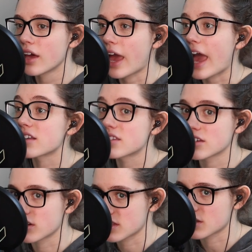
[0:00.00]
as
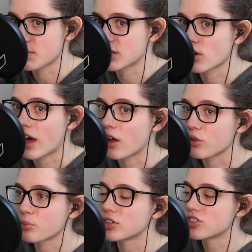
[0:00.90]
serious as mental
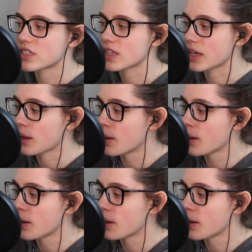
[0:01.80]
health, but just like,